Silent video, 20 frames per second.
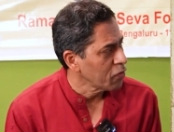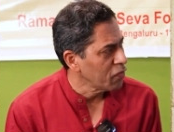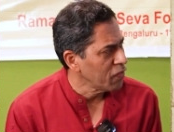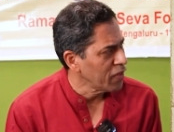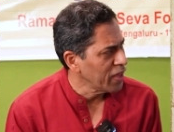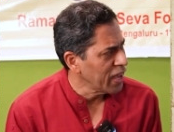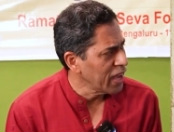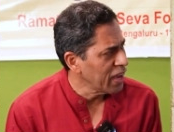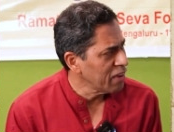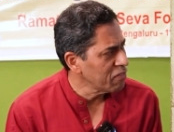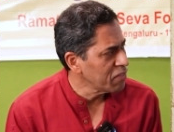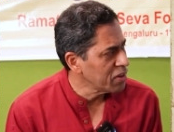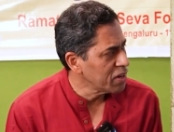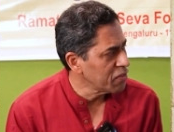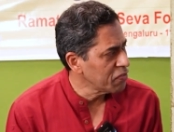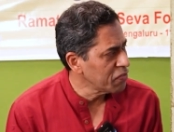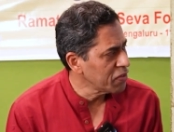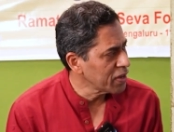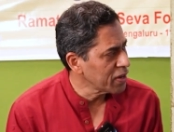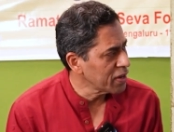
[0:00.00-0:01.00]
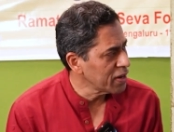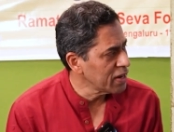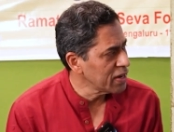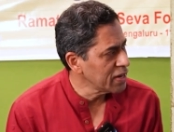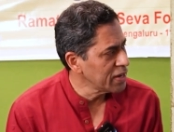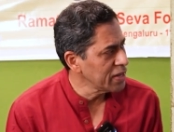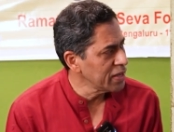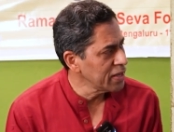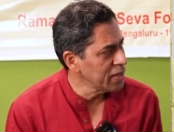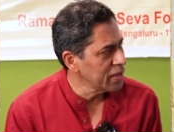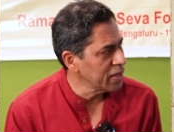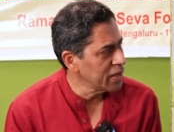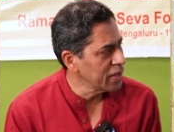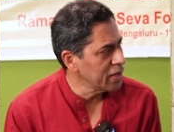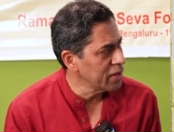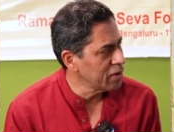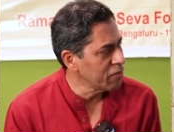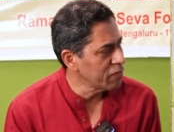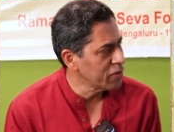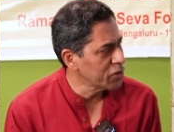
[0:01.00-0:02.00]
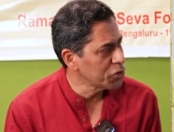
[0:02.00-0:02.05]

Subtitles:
We have difficulty in